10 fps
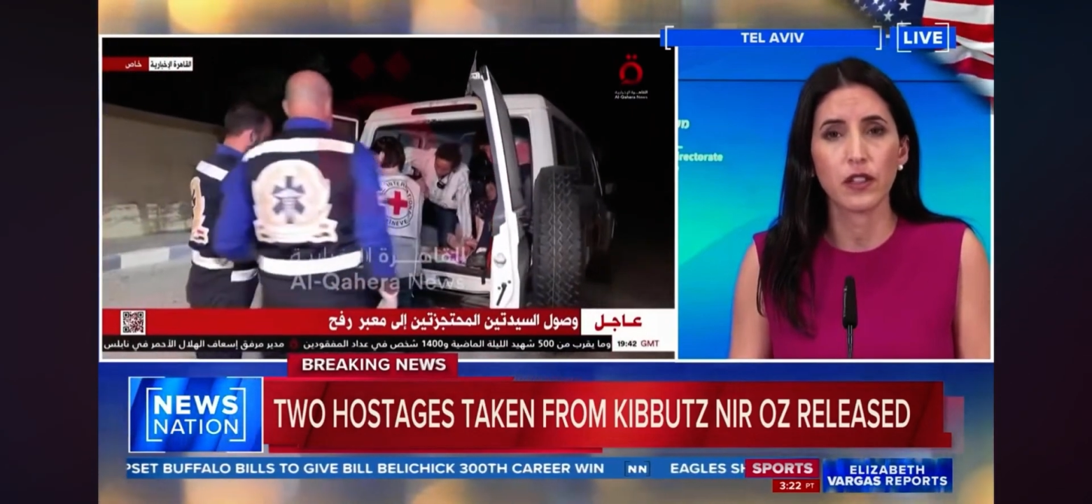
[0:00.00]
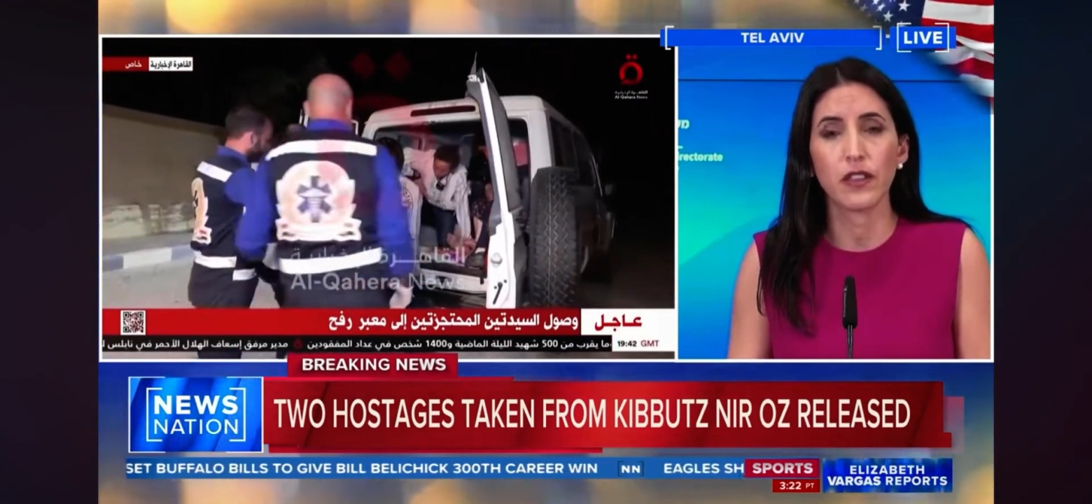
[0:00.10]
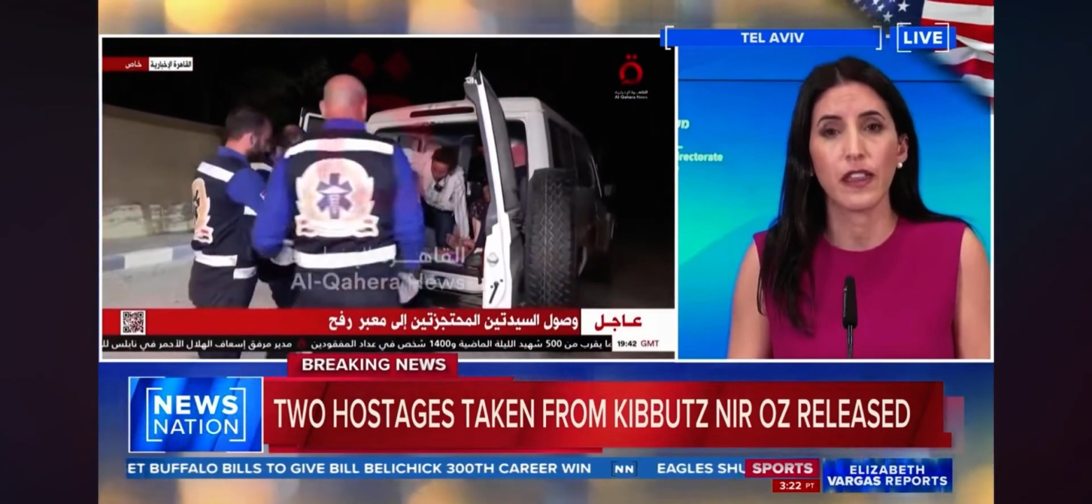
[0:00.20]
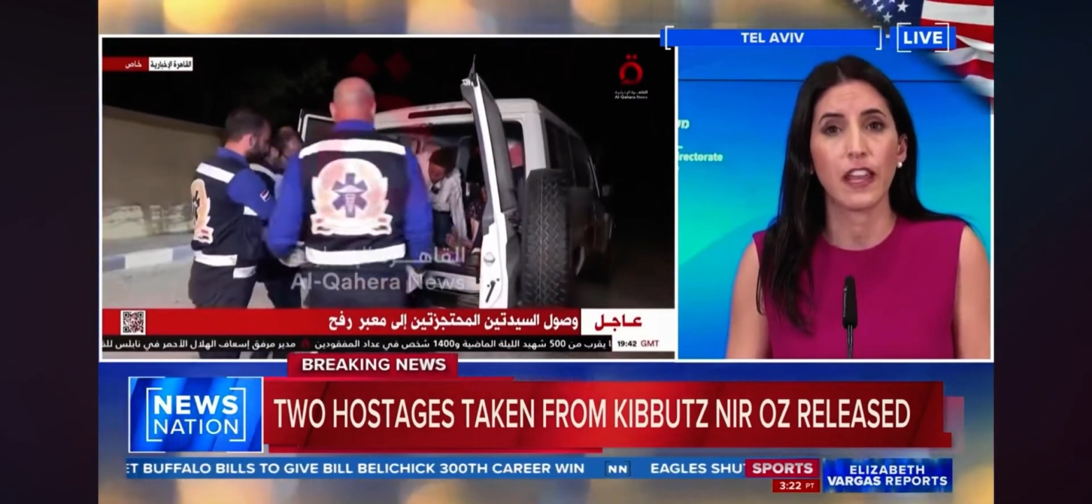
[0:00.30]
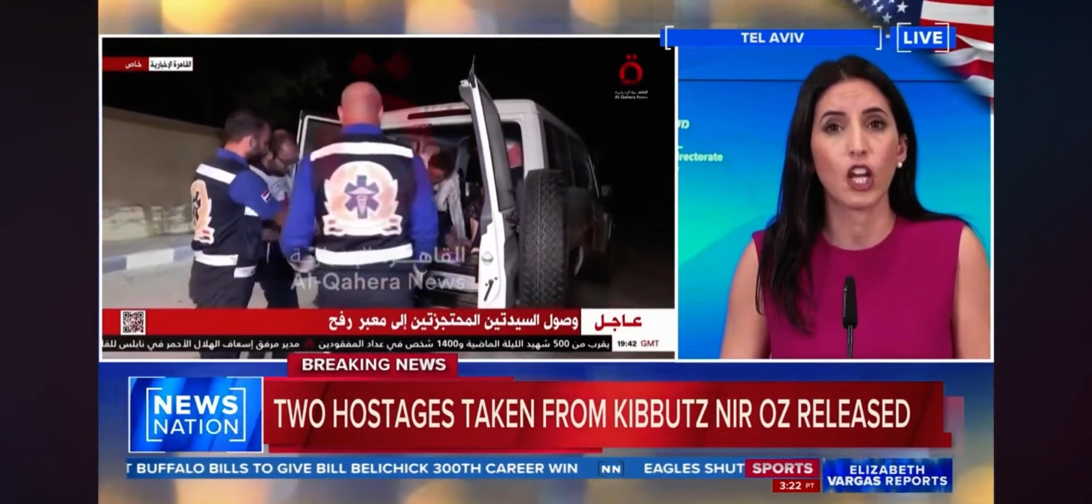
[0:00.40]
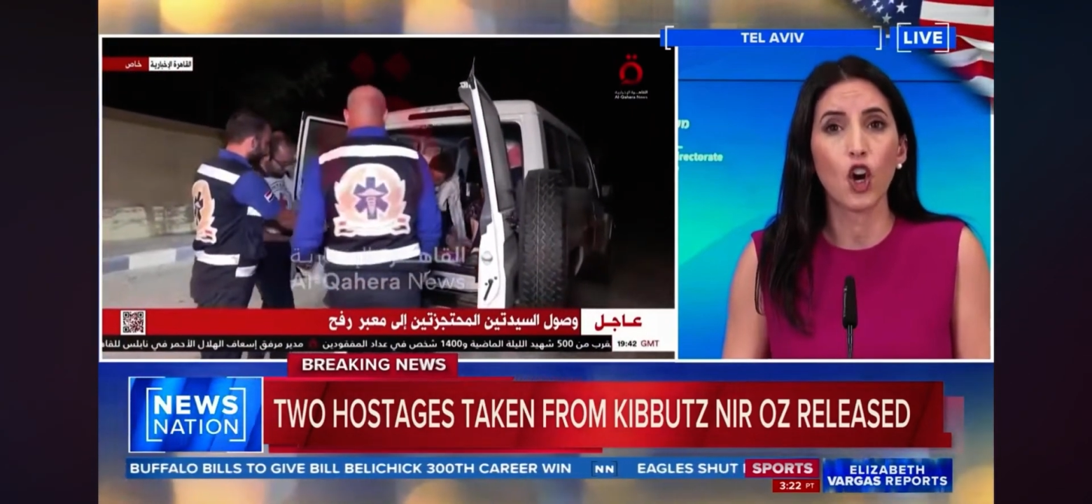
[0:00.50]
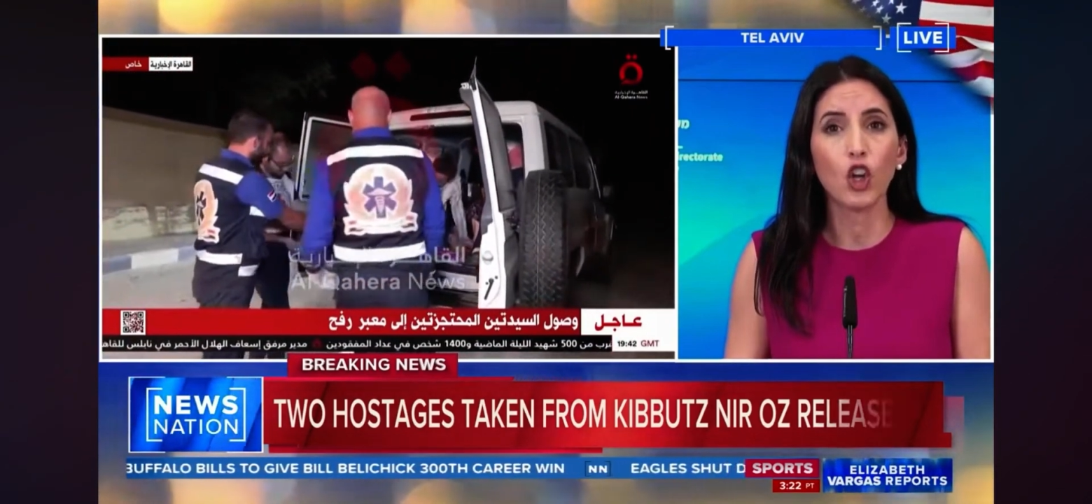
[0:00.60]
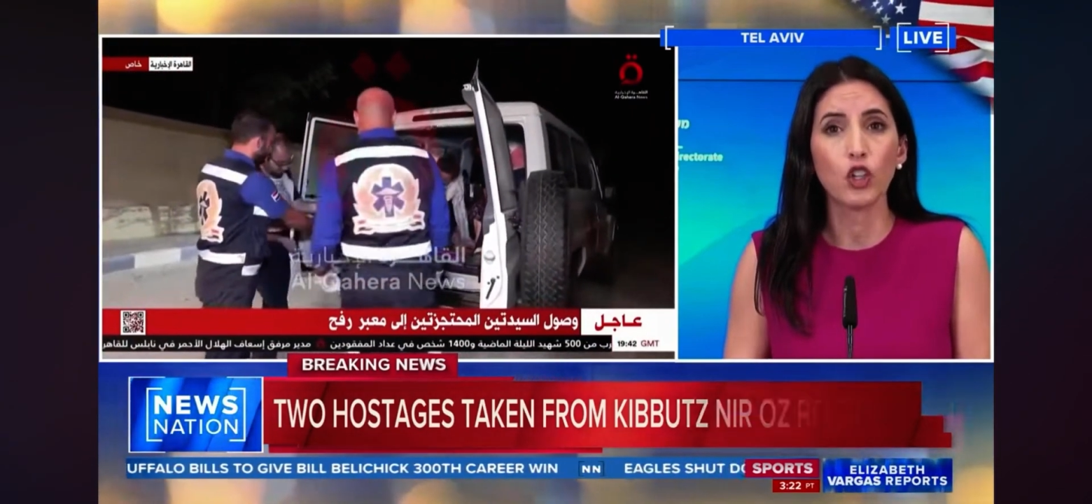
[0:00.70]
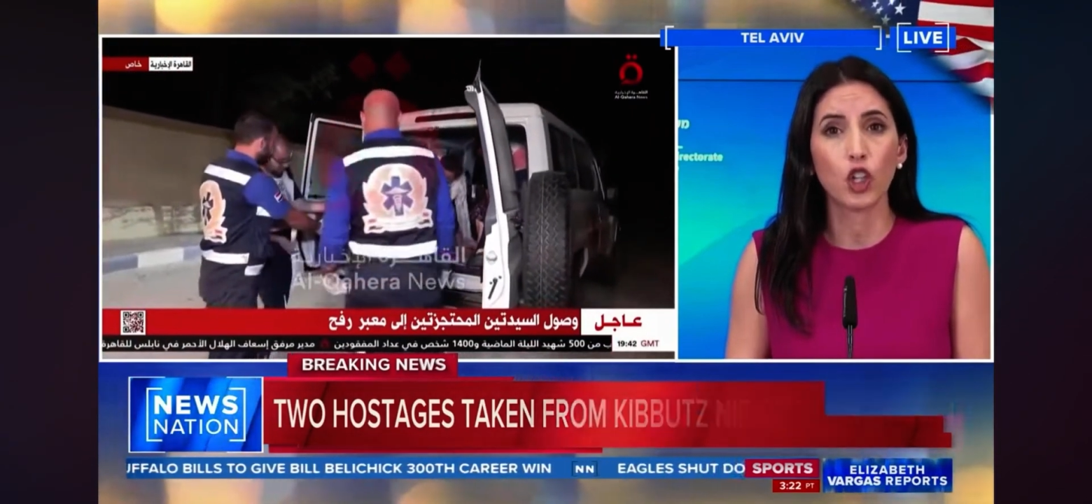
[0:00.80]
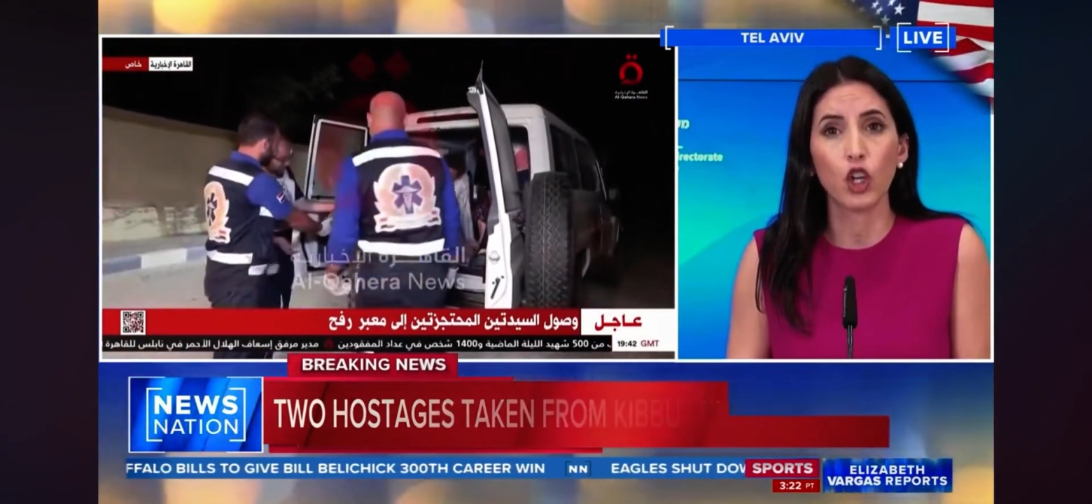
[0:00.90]
They
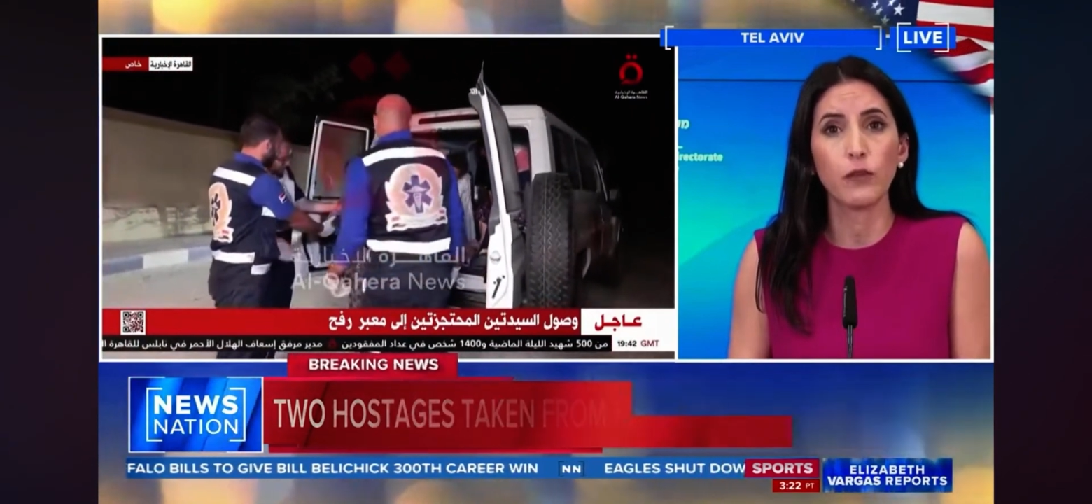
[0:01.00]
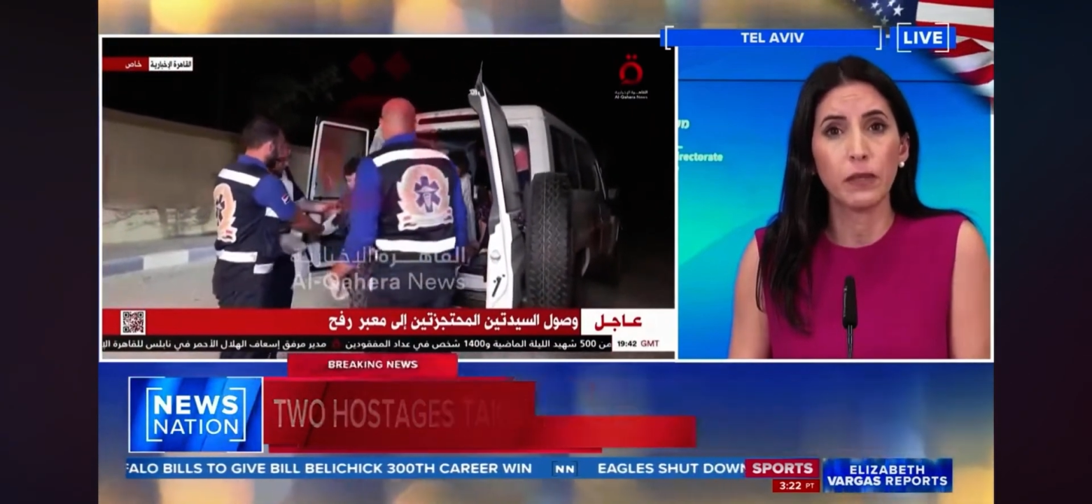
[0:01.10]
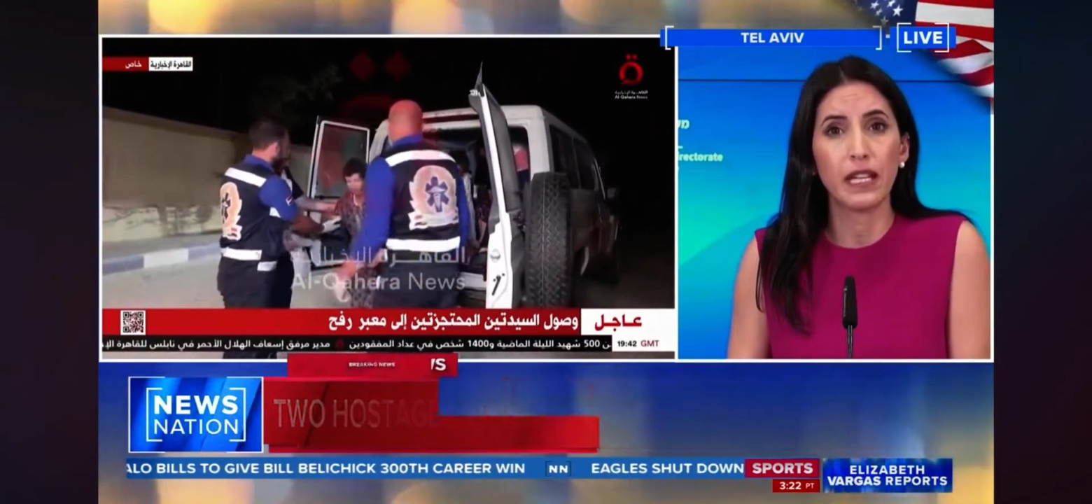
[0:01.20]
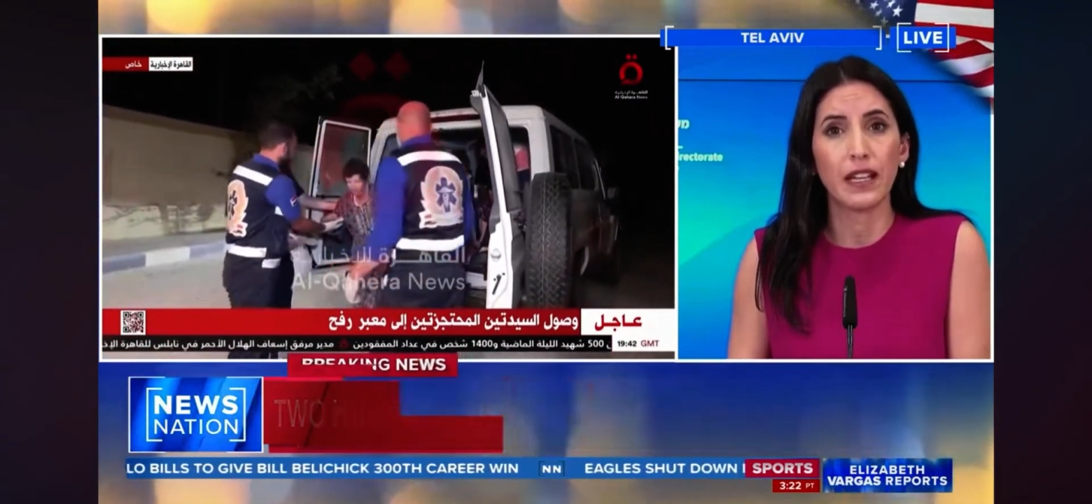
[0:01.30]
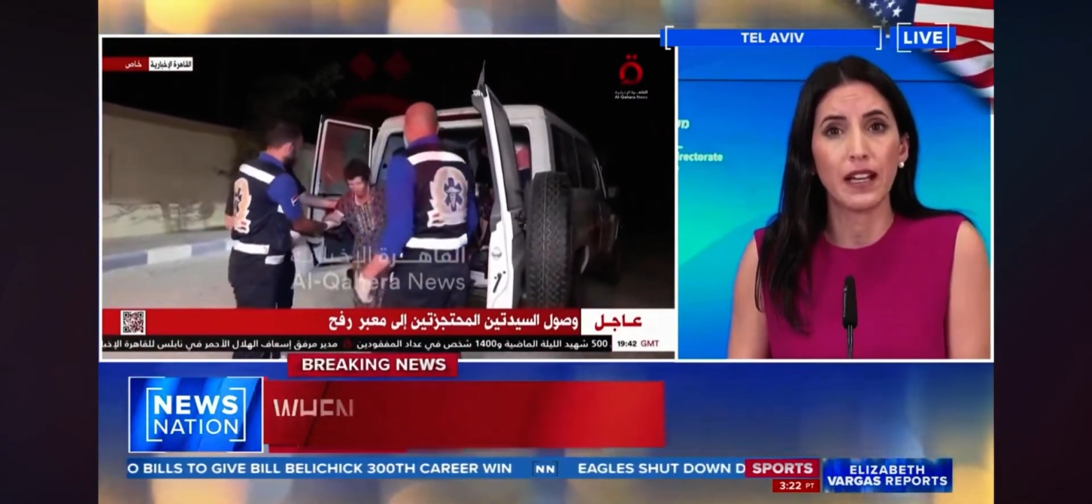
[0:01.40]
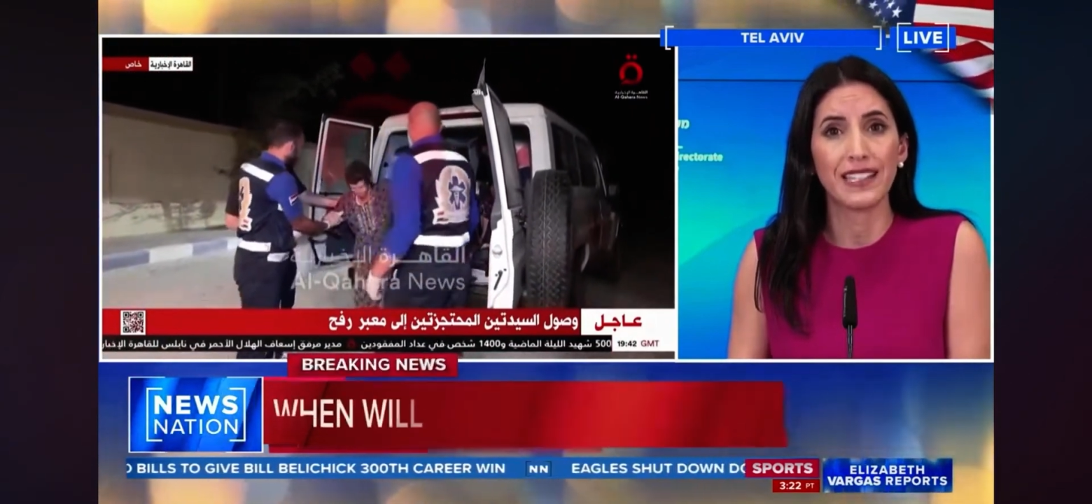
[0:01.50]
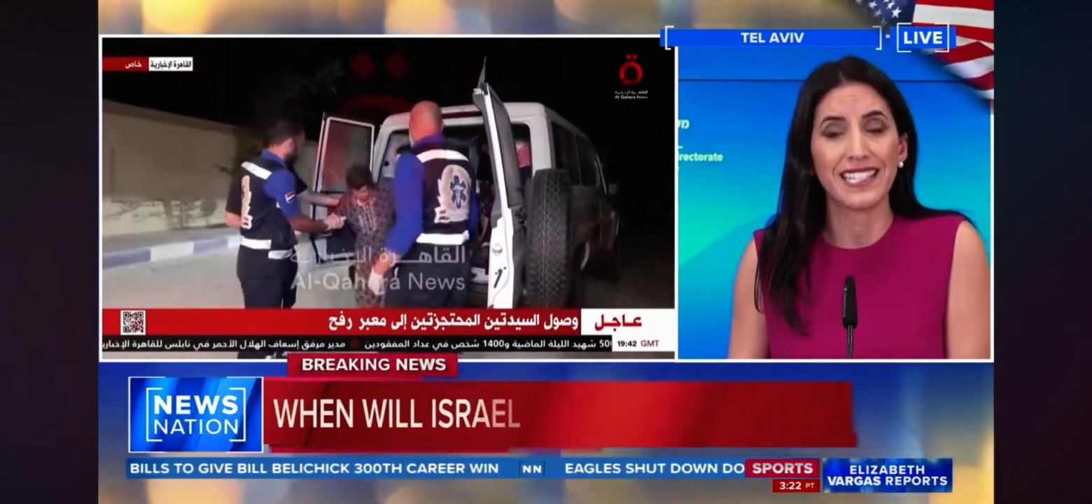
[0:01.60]
could be